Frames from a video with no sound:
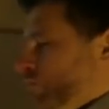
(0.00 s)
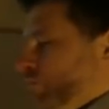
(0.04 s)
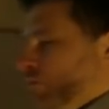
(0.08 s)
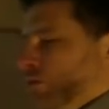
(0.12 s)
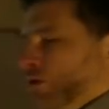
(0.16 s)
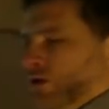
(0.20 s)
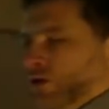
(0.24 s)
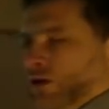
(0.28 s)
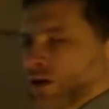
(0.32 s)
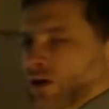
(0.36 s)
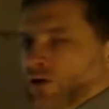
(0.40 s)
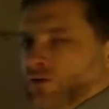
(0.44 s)

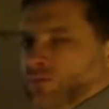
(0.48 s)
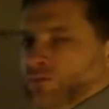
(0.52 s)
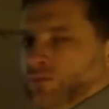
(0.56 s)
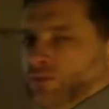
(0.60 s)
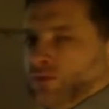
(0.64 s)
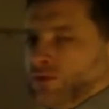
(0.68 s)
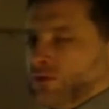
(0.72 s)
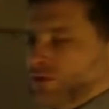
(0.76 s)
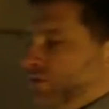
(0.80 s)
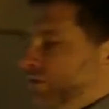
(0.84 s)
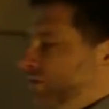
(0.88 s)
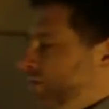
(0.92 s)
work
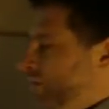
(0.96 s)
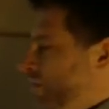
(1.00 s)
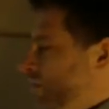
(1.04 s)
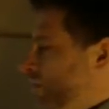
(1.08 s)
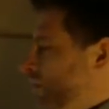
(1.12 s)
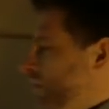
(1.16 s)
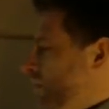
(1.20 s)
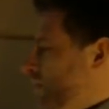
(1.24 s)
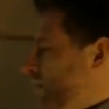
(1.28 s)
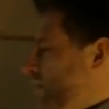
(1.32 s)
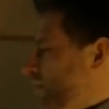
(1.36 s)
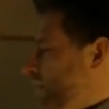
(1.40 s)
output.
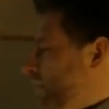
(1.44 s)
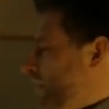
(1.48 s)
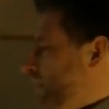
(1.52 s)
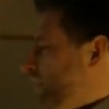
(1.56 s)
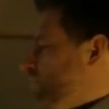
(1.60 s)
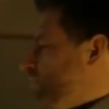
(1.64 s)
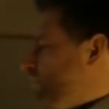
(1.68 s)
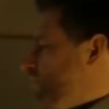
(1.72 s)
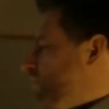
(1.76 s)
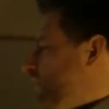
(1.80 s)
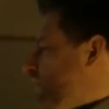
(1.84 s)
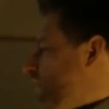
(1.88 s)

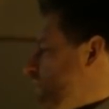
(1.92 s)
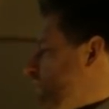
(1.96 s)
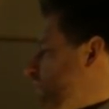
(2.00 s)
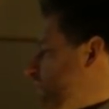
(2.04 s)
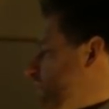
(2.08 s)
Electrostatic